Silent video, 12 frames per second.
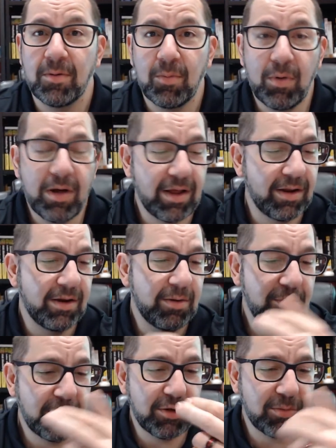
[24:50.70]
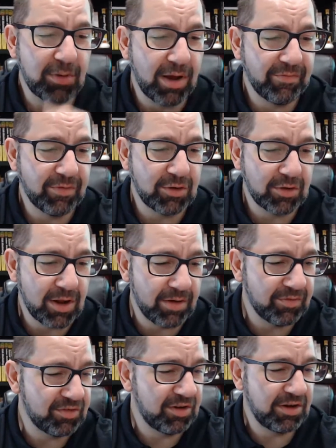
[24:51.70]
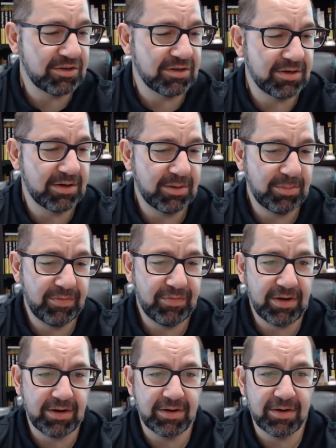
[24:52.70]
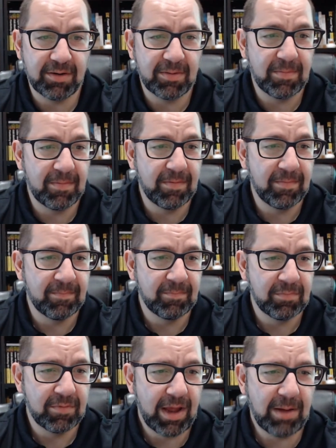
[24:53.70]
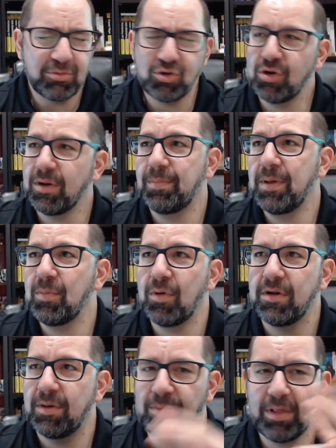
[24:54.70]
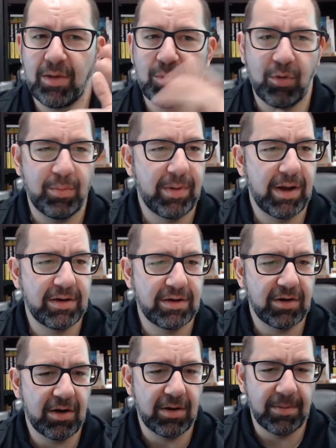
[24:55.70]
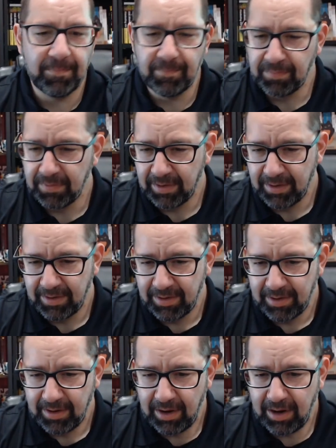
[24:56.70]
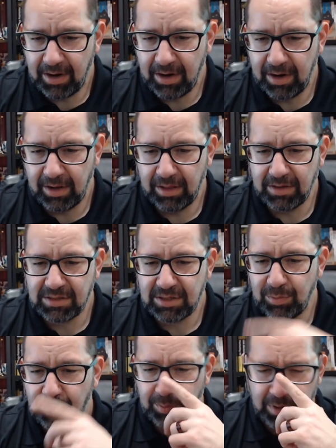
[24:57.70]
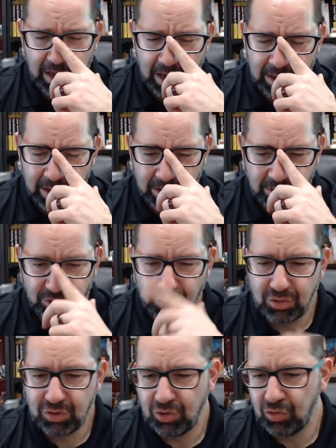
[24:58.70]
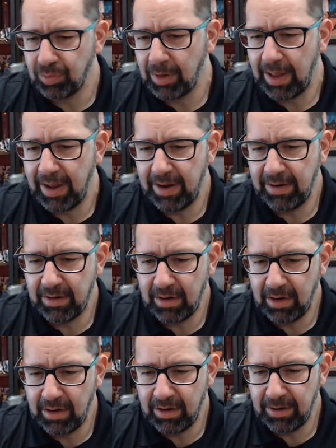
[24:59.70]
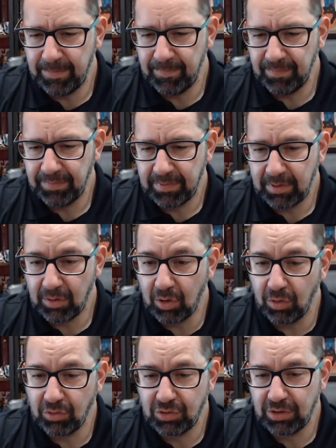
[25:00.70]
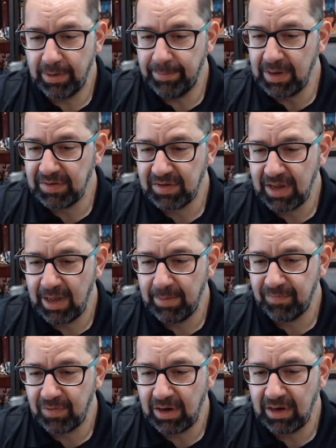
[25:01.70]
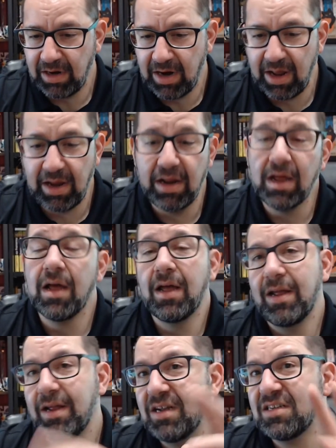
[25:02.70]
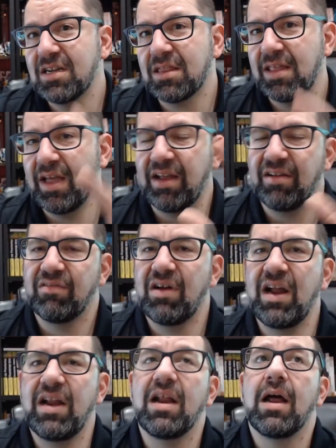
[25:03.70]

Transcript: What? It'd be good. We'll have a good conversation. It'd be fun. I'm sure the people on the plane won't mind at all. All right, let's see what we got on YouTube land. Going to the Mets game Friday night. Here's the thing, right?